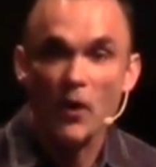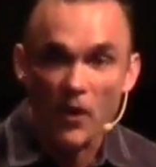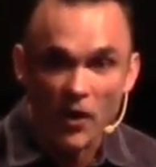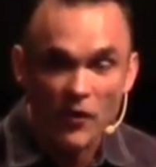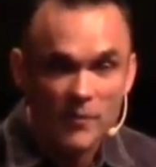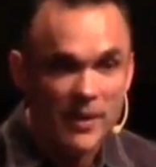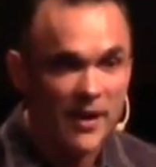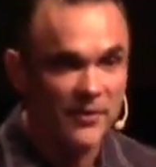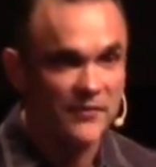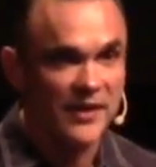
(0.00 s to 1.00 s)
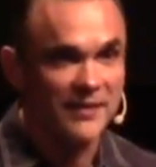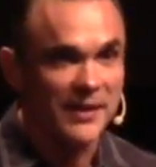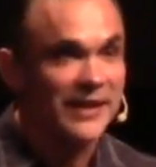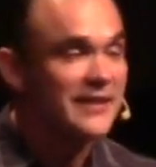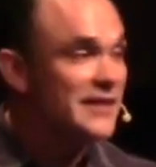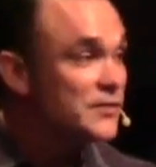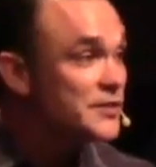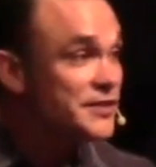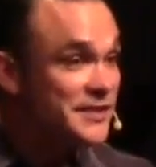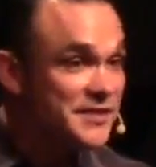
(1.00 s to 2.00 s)
All the power of the enemy. That's
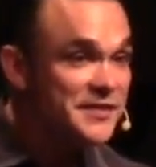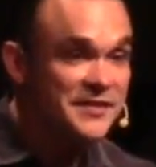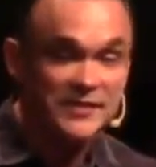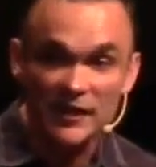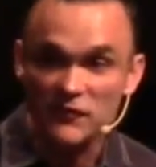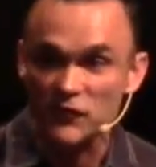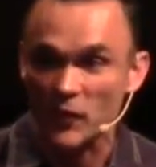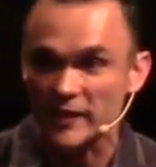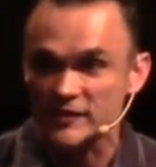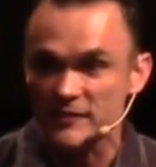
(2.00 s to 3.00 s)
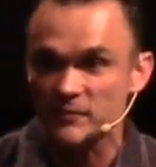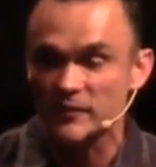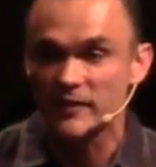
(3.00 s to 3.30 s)
what Jesus has done for us.